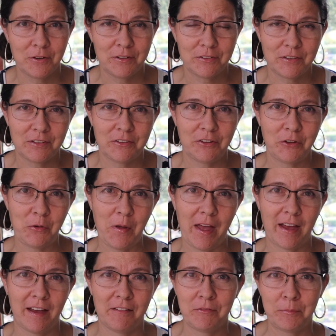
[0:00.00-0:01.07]
reason to
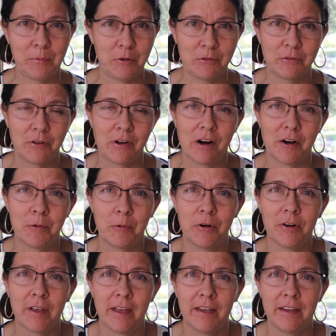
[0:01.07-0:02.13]
have beautiful
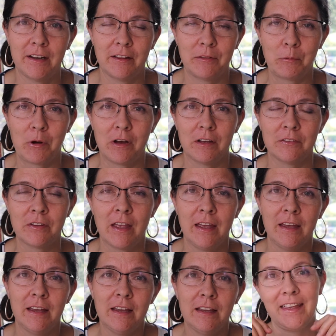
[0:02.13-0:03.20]
artwork hanging on the walls,
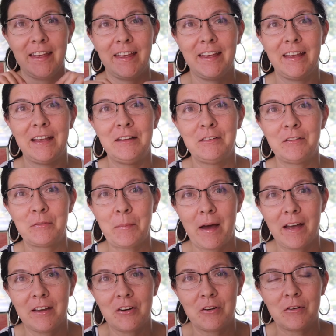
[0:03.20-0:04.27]
it
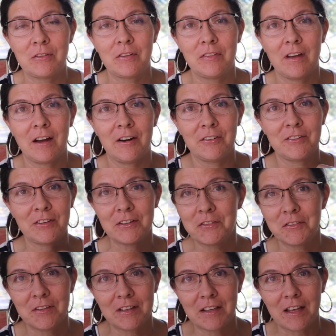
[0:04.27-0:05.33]
inspires the
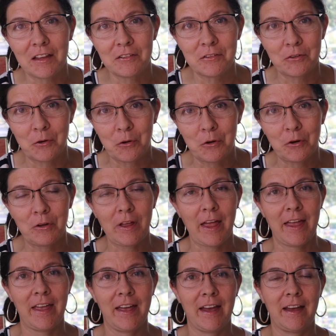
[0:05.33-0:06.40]
artistic soul
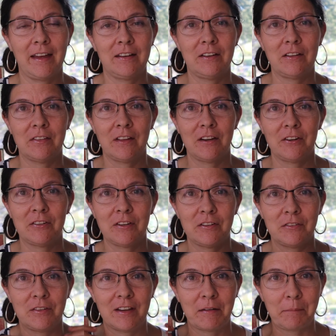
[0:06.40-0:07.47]
and the
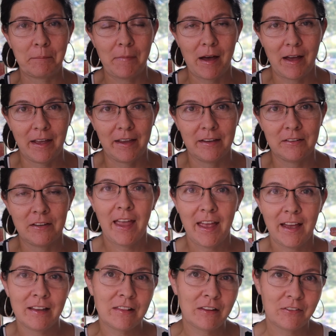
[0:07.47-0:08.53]
artistic mind
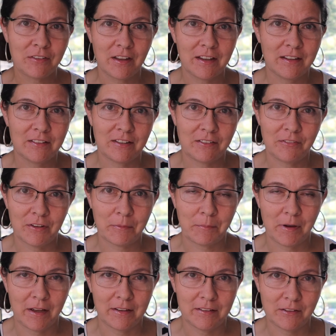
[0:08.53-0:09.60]
and the scientific
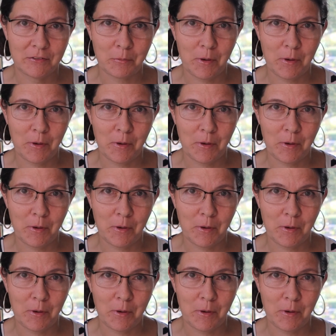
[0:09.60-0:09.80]
mind as